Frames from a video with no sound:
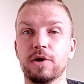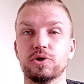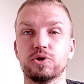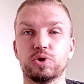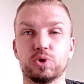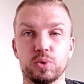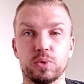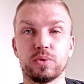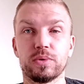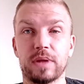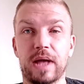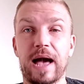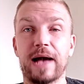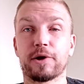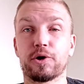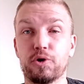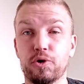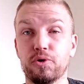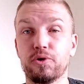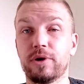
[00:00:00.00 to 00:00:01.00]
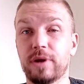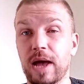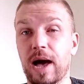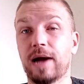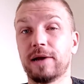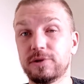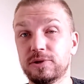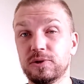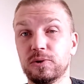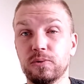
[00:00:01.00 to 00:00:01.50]
Drew Lock could
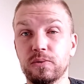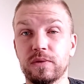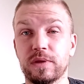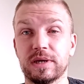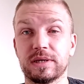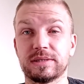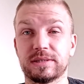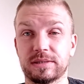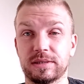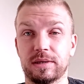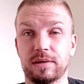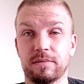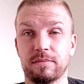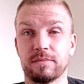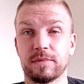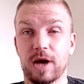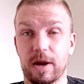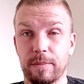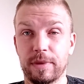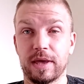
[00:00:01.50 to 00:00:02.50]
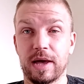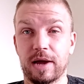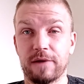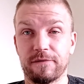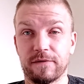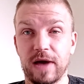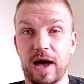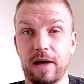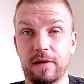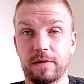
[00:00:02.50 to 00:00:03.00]
not do this coming out
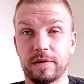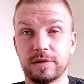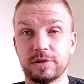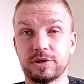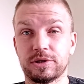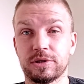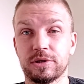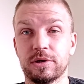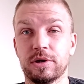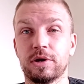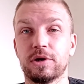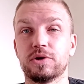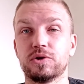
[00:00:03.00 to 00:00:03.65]
of college.